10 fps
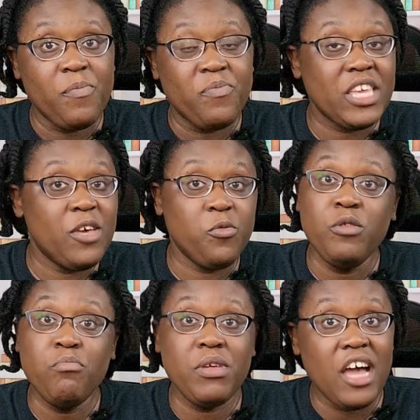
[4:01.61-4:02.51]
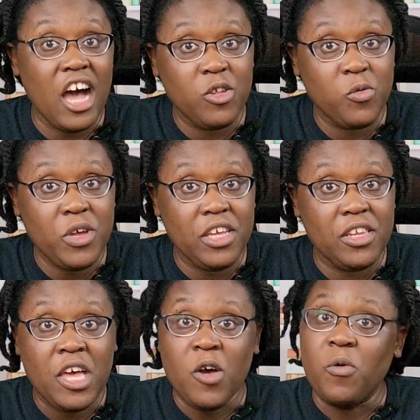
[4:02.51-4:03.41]
it wouldn't be Halloween
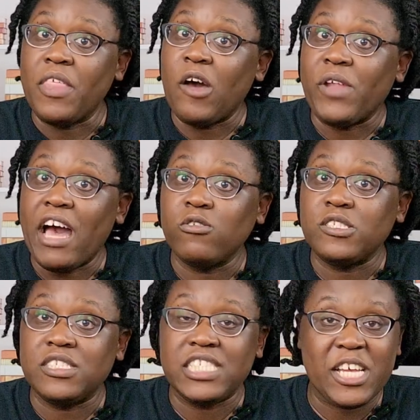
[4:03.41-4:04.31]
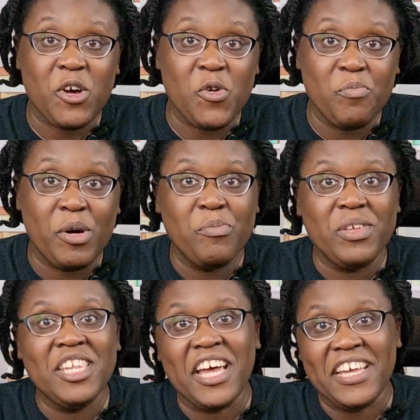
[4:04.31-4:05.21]
without houses that go bump in the
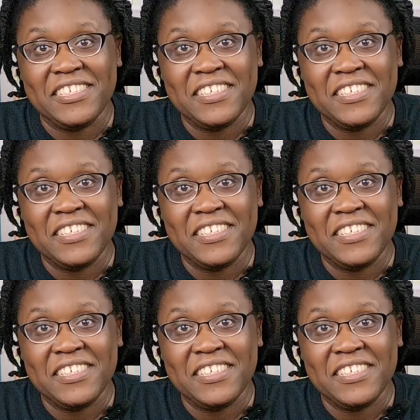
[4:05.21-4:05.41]
night.